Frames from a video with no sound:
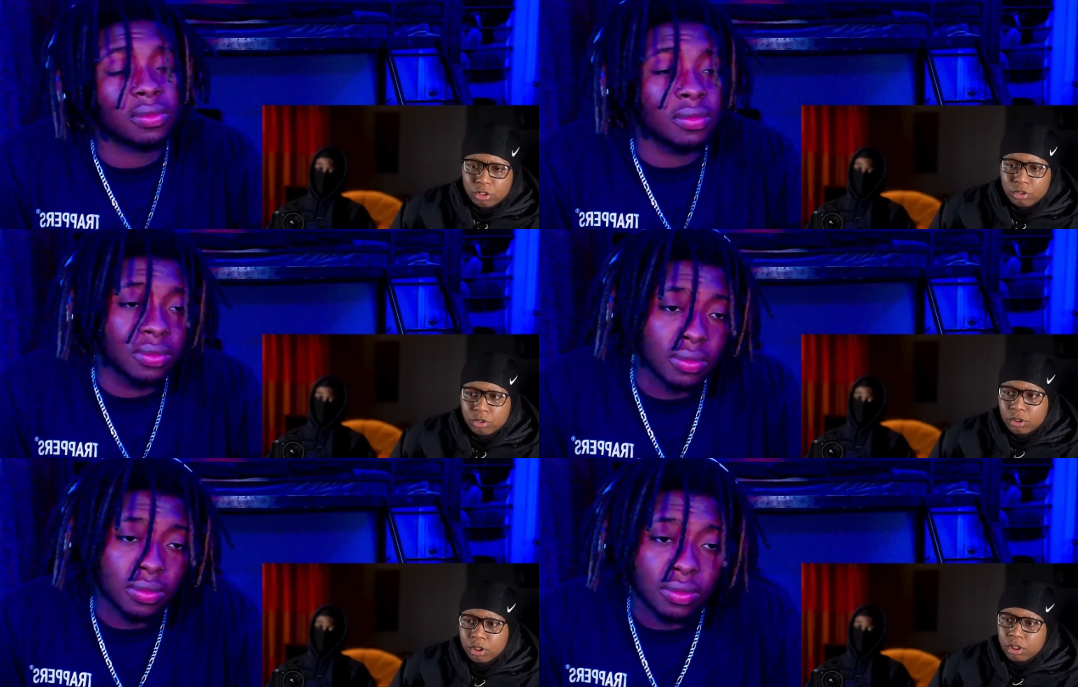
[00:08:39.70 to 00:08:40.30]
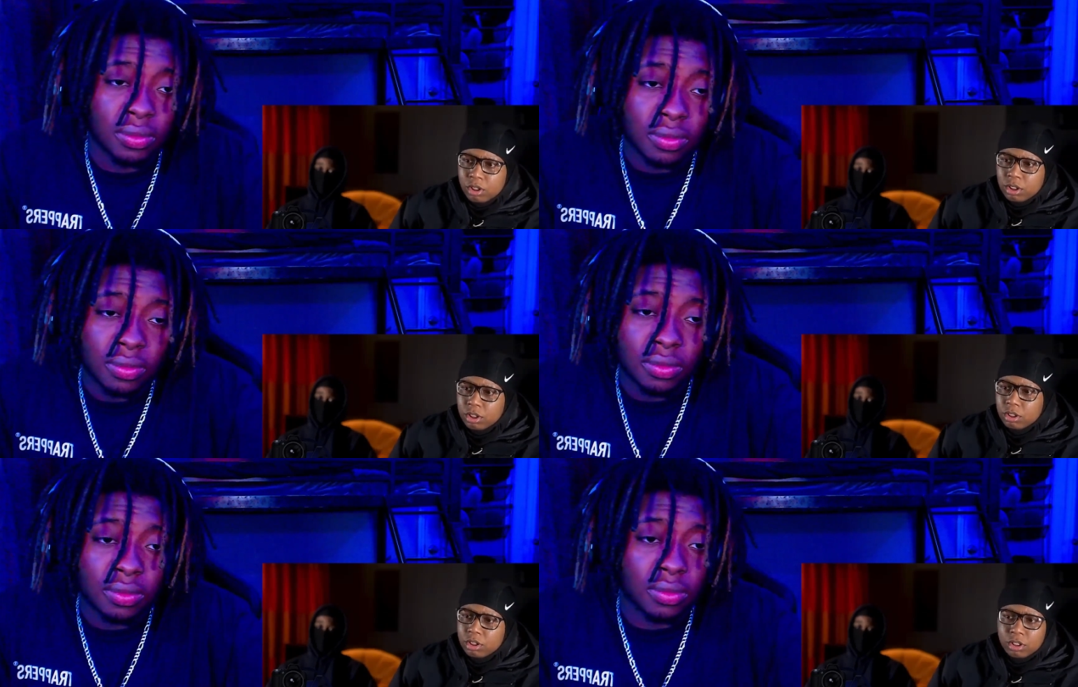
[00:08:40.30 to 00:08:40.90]
Speaker 1: Screwly,
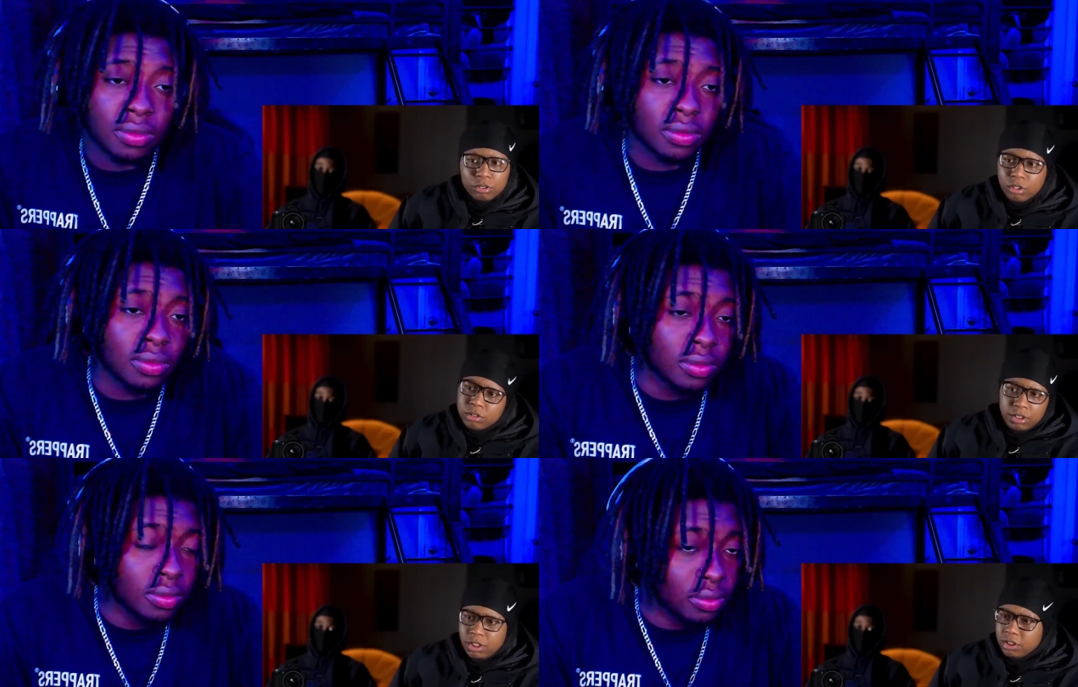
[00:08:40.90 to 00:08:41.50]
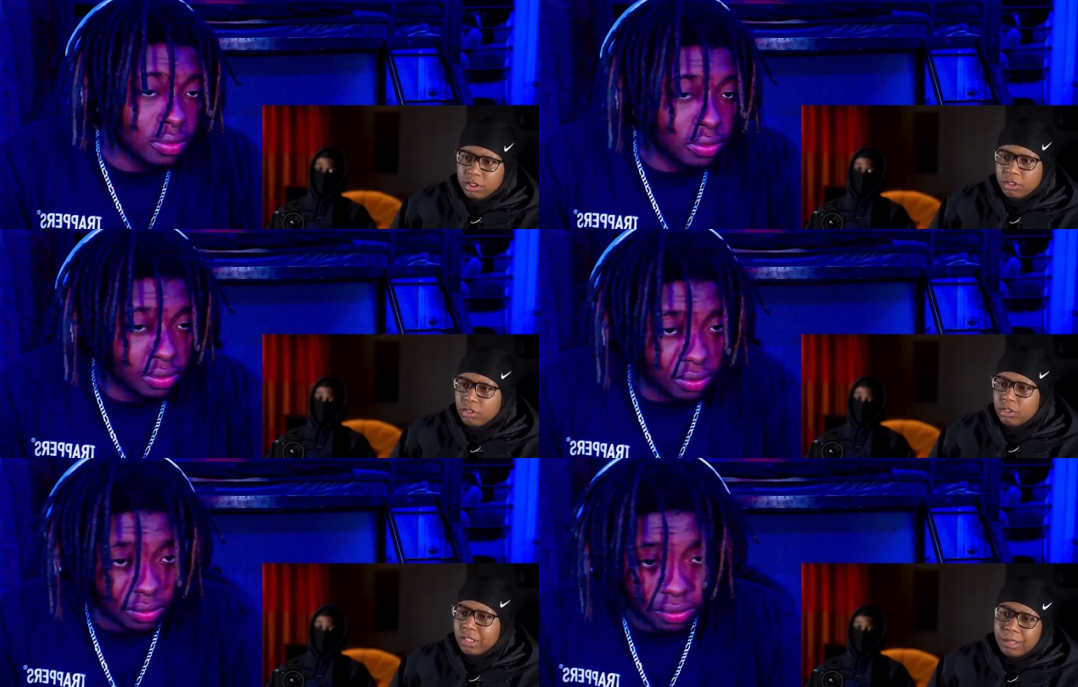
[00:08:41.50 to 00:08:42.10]
you know Chichi
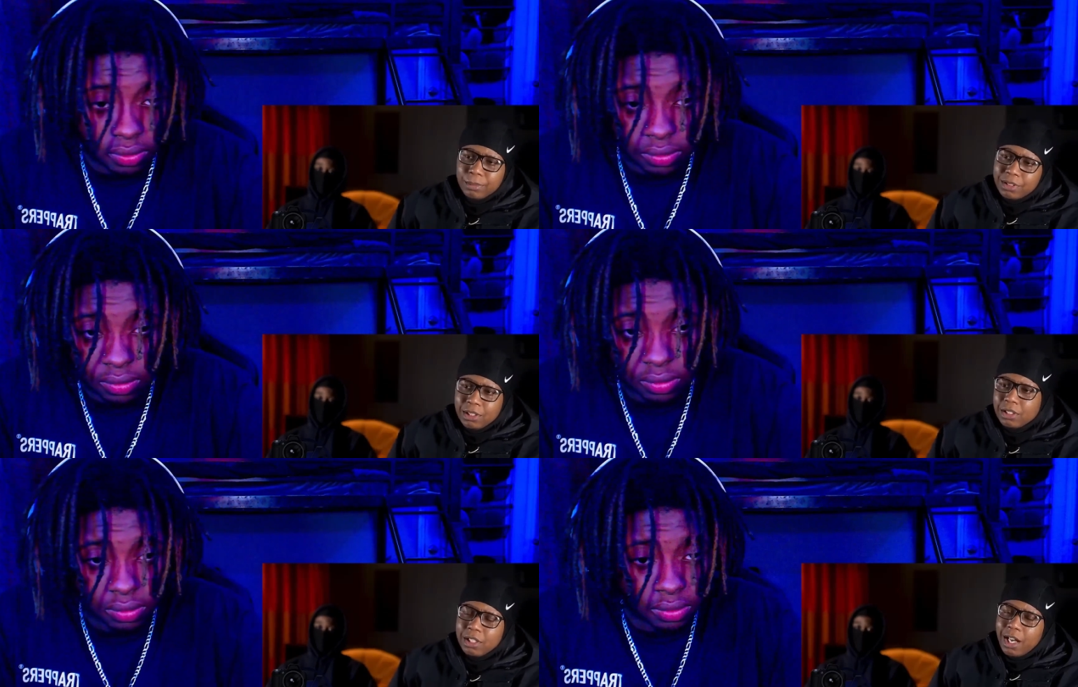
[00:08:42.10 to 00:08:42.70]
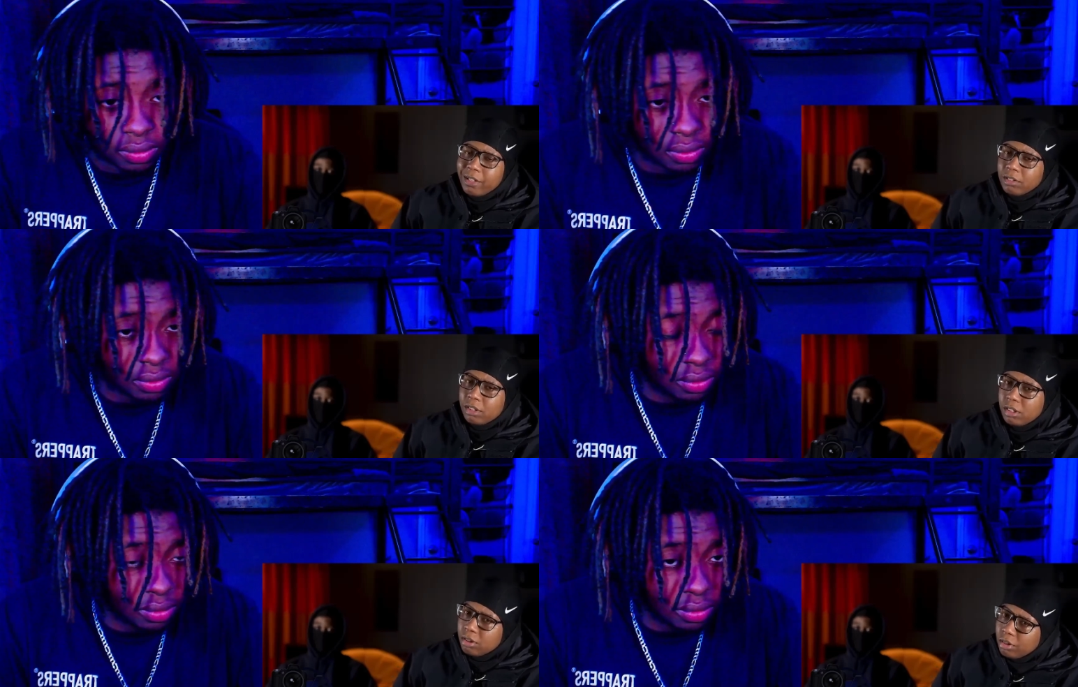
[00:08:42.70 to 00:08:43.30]
going crazy, but Chichi like
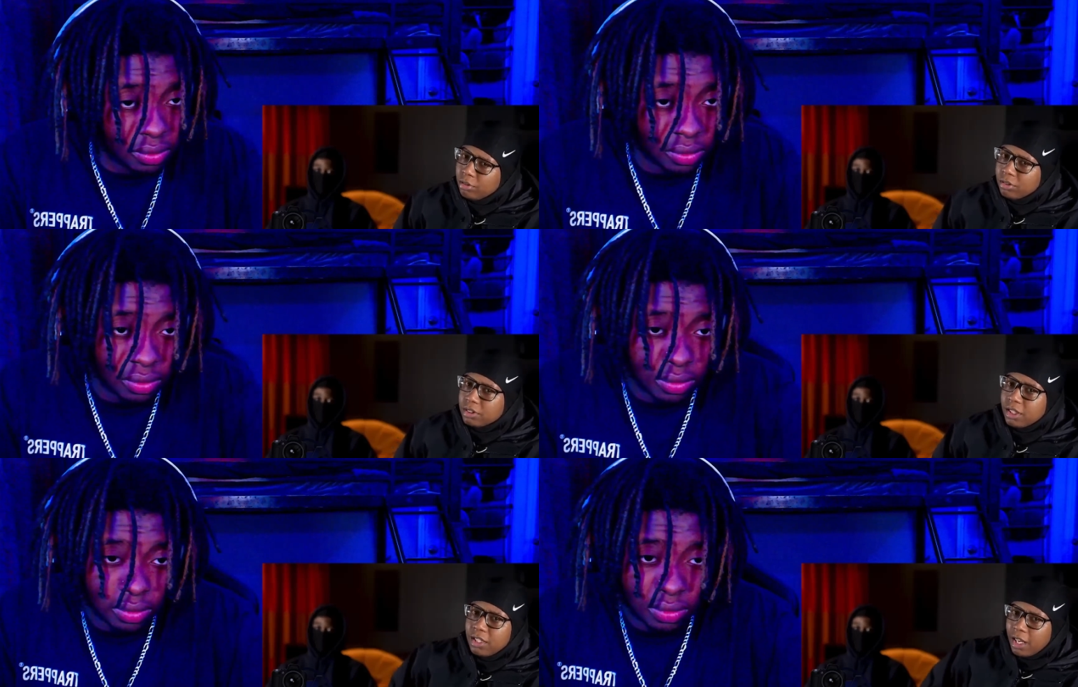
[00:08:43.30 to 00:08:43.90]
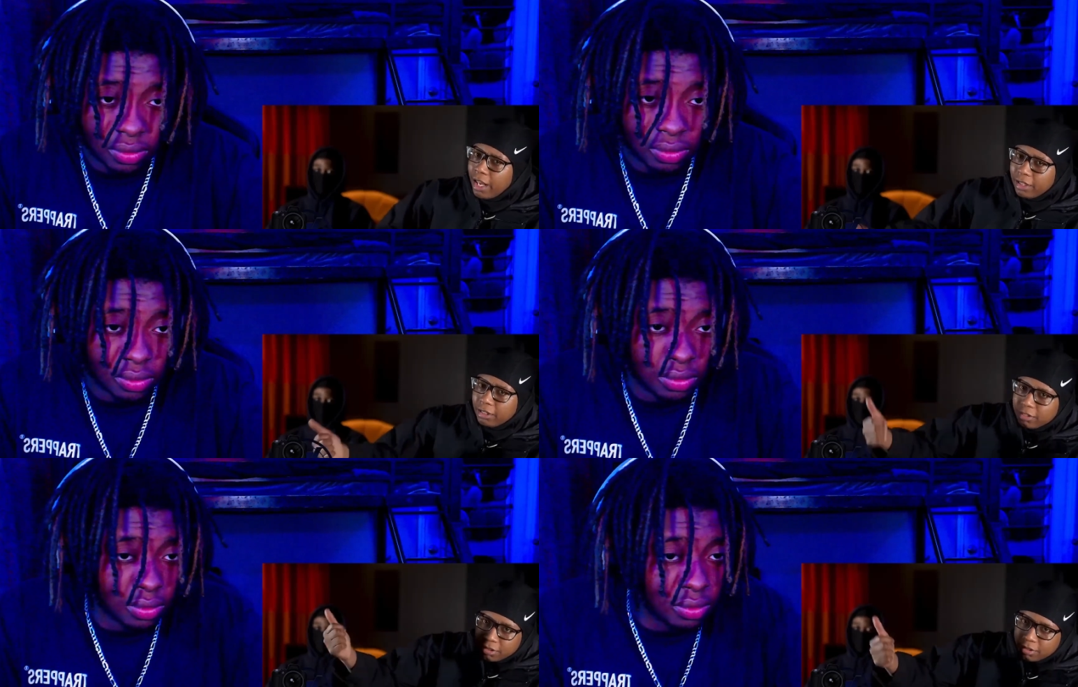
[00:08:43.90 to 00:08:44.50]
you know you can say he like
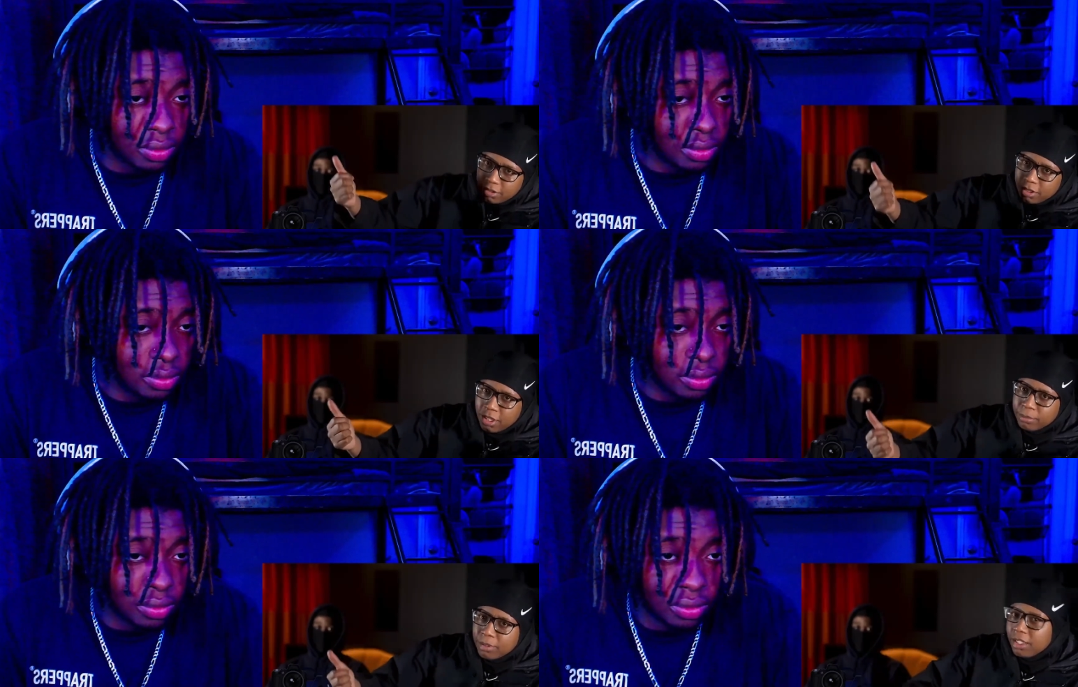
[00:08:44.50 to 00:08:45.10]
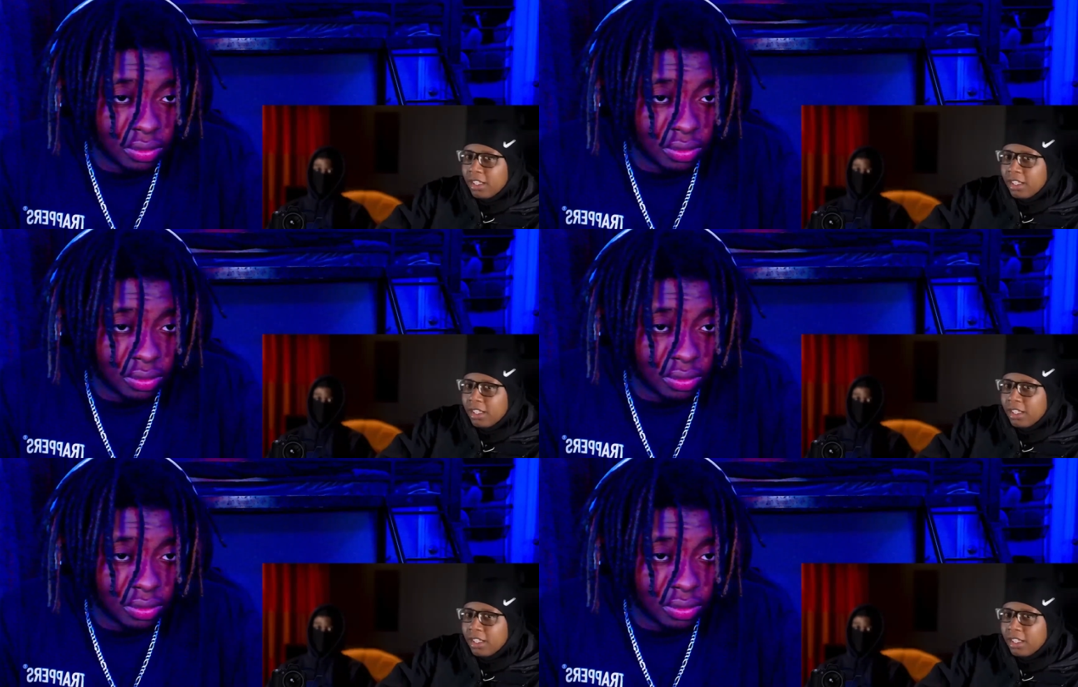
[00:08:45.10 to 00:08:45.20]
he up there.